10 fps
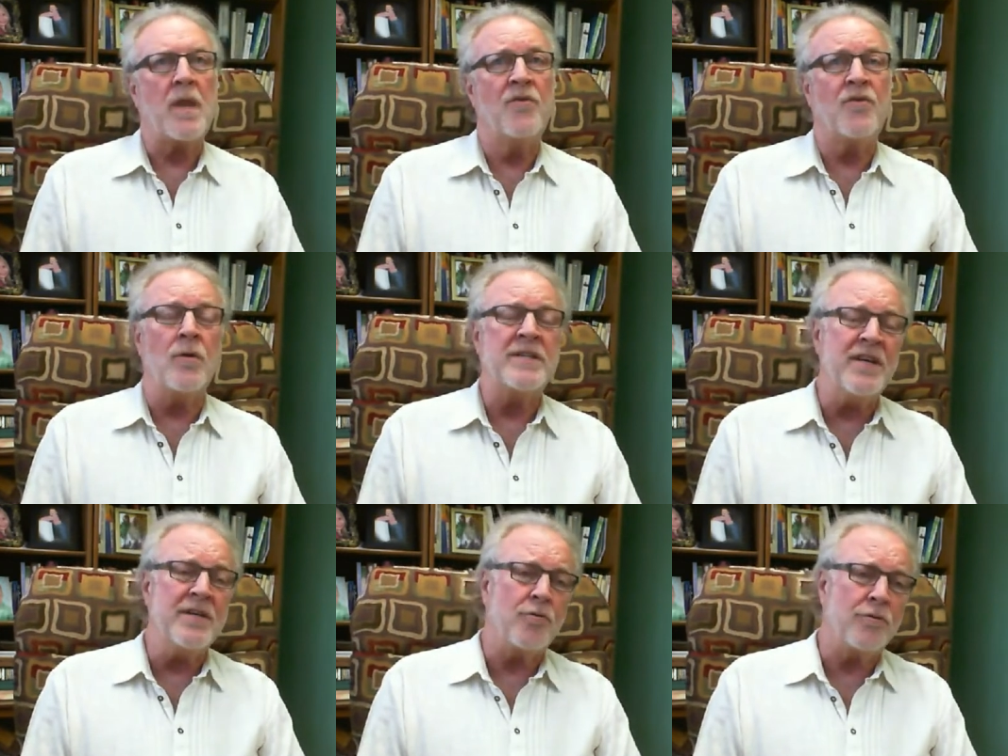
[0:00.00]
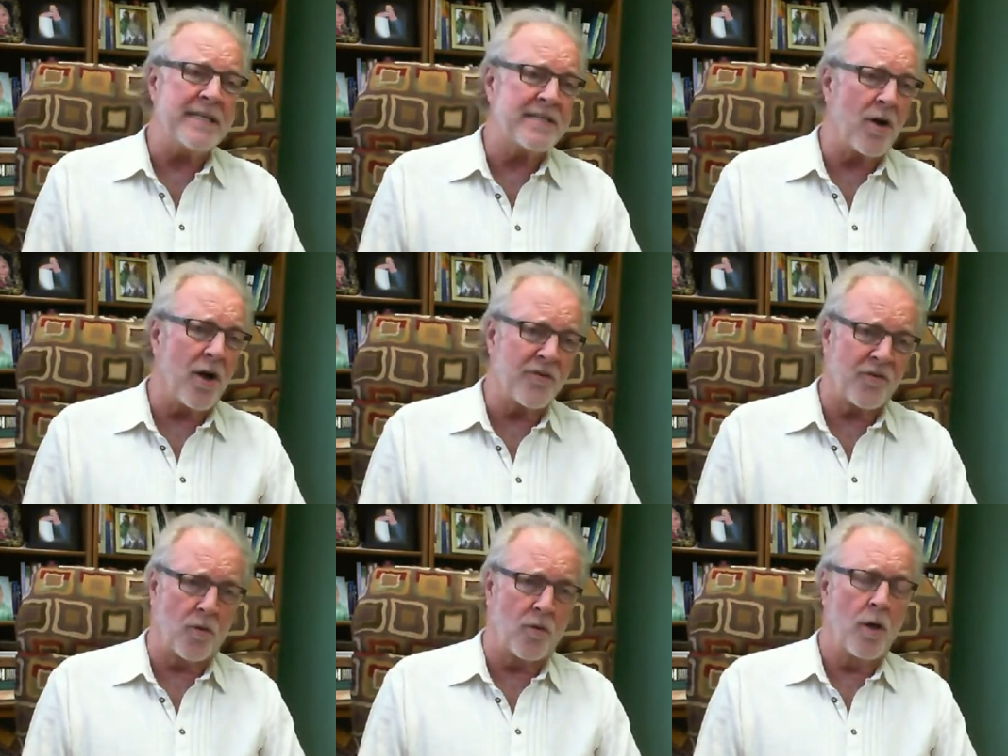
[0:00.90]
So it's increased
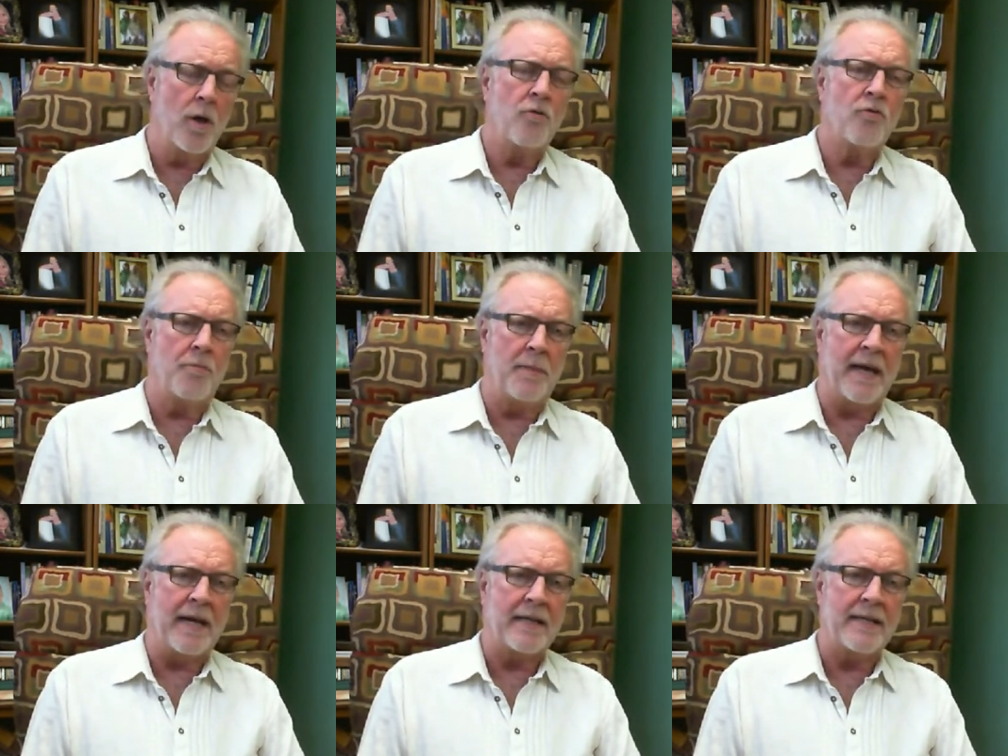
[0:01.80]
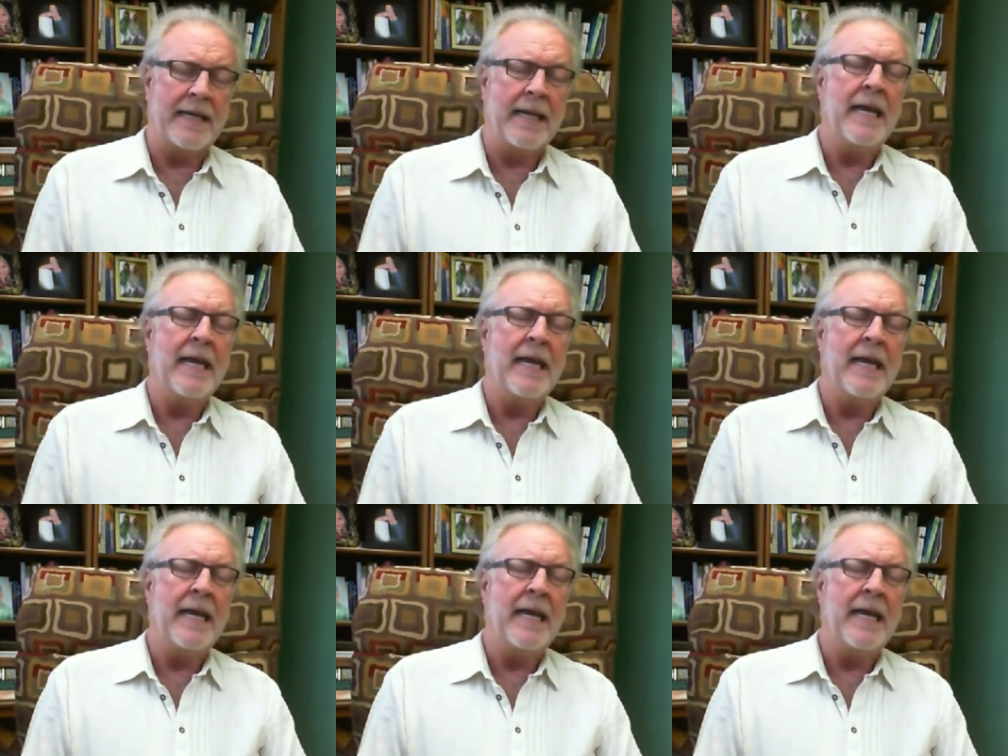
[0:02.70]
also dramatically.